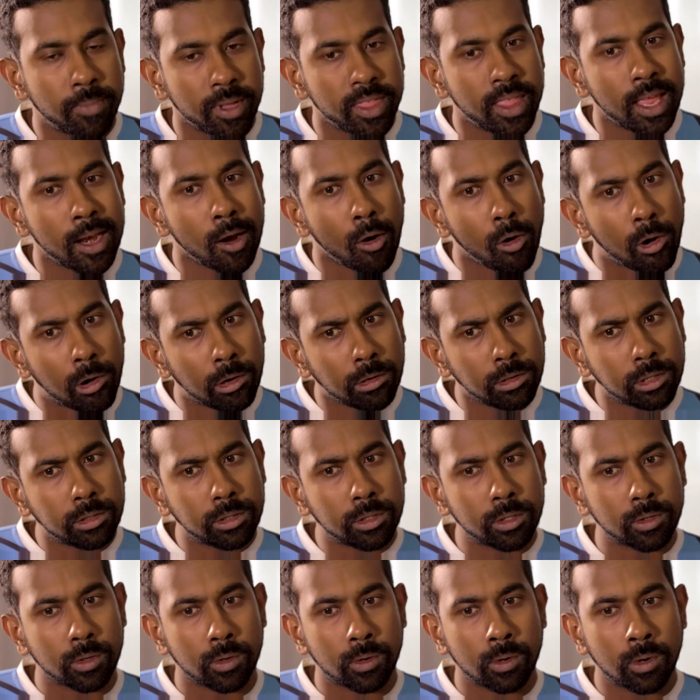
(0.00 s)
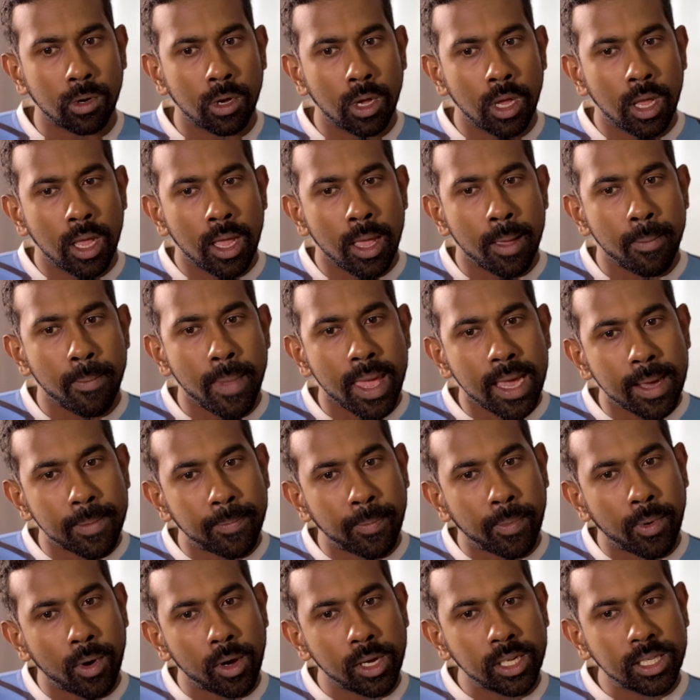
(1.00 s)
But then also make a
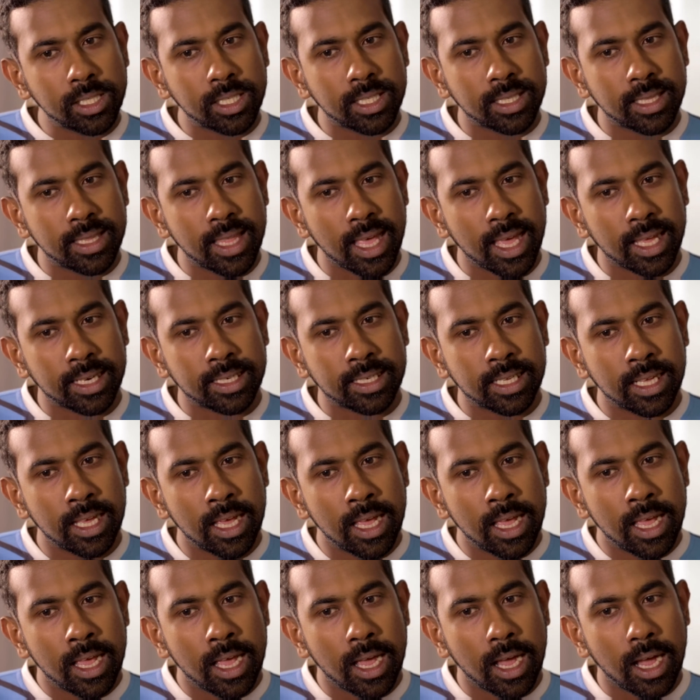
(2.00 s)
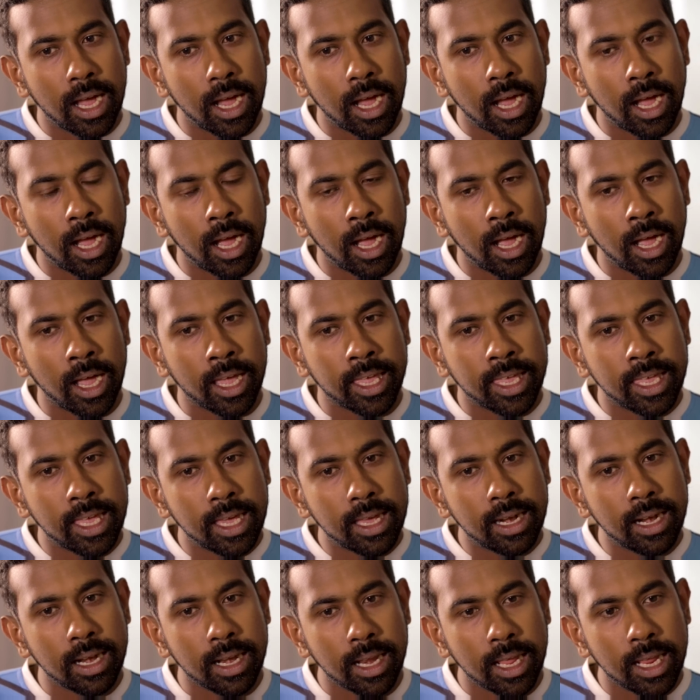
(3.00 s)
point that
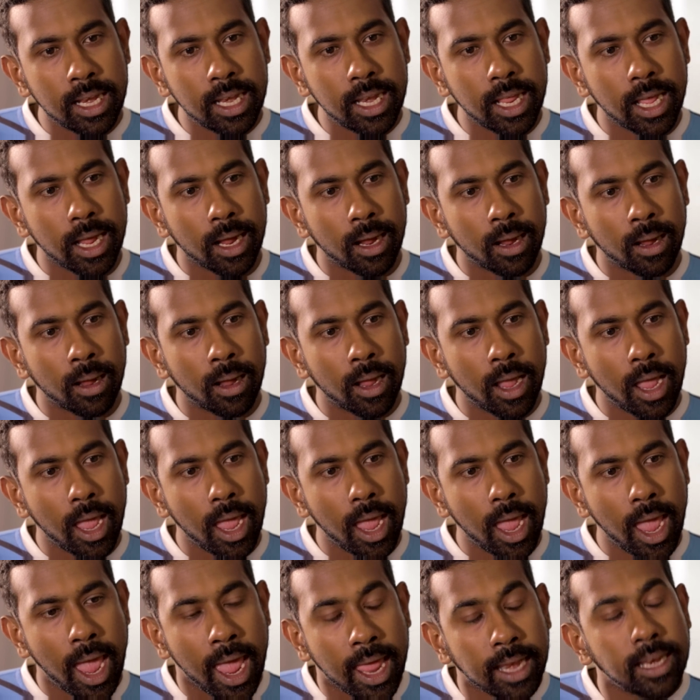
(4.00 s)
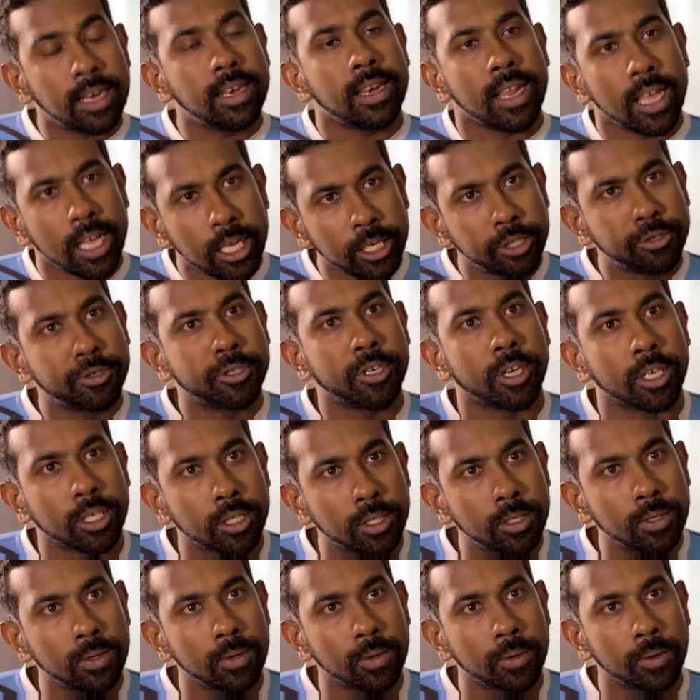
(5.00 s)
here in India and in Asia
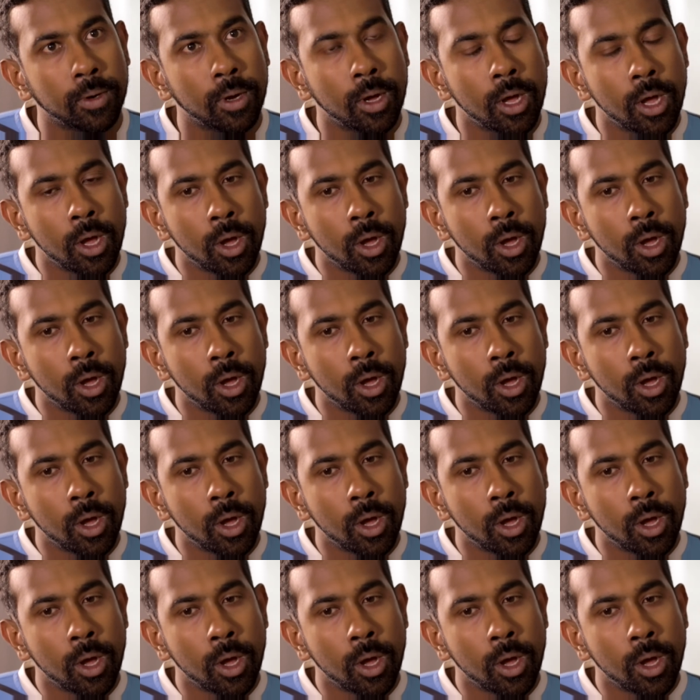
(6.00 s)
too,